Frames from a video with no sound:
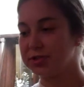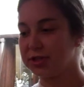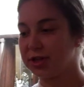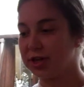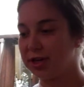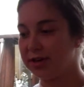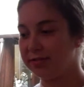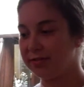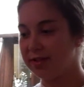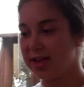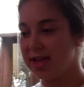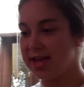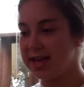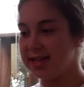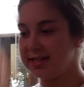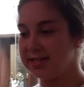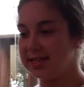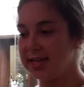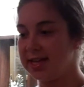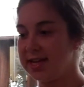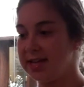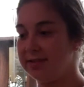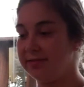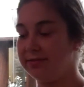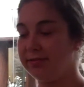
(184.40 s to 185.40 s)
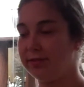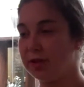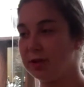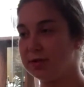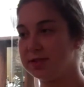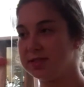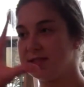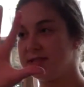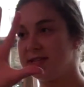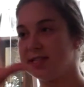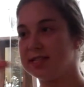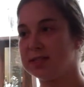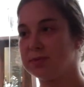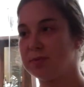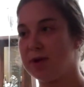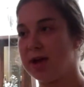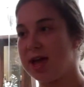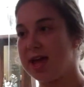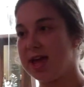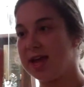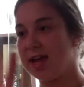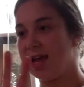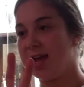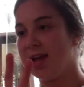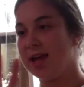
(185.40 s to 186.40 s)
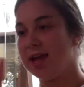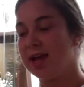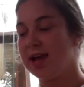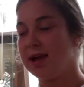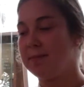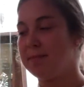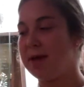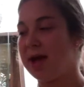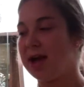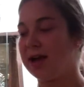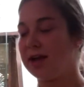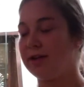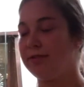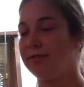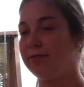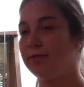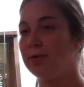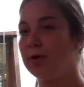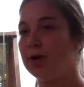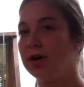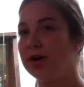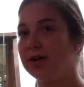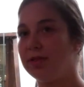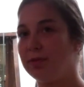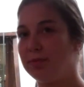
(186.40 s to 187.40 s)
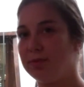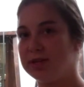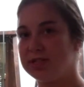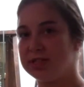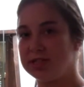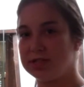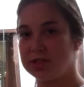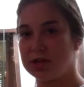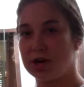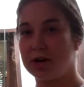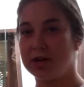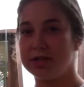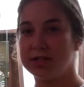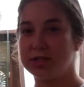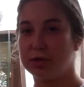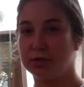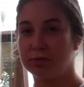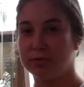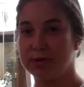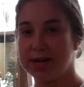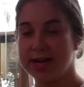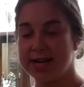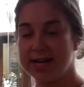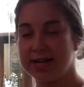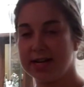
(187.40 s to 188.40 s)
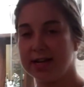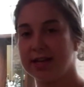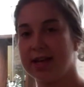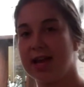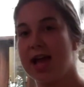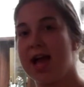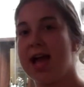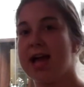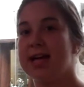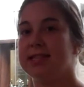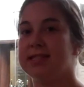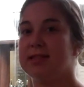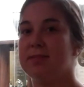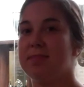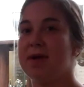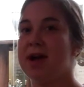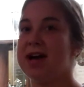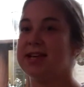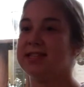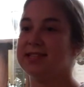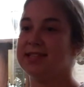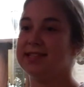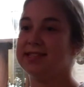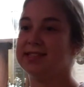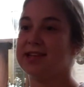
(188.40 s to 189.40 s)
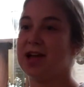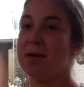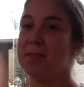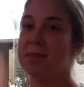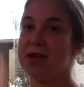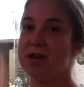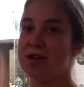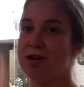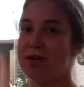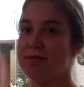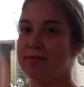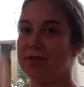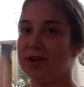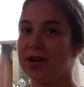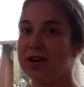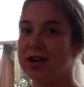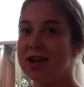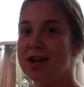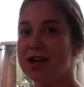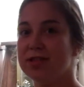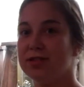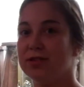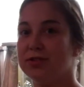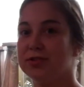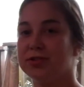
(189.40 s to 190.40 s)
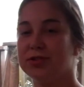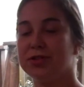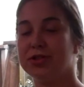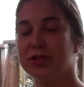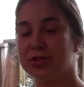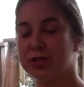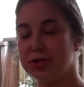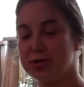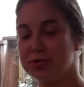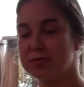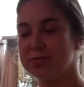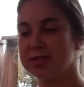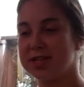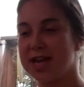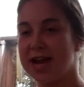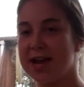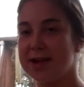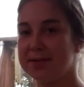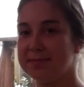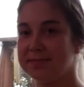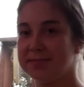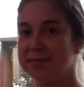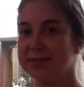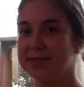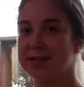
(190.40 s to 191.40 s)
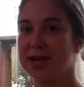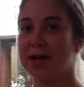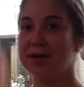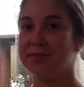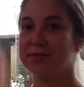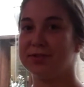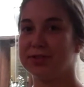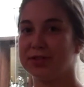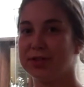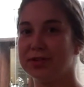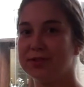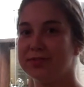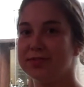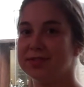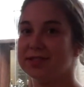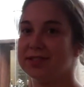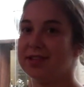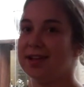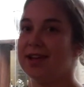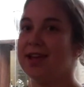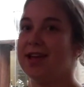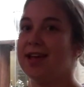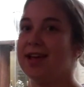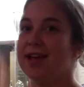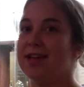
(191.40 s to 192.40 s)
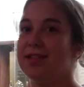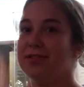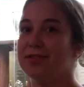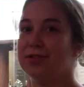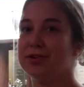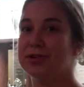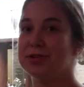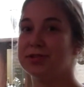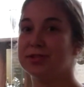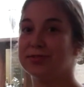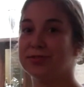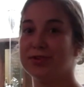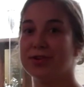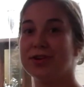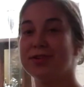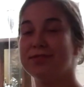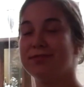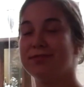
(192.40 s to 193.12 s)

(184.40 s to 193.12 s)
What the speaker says: serve, it floats this way, back and forth, which is hard to read as the pass was coming over. Those are the 2 types of serves, and they're useful.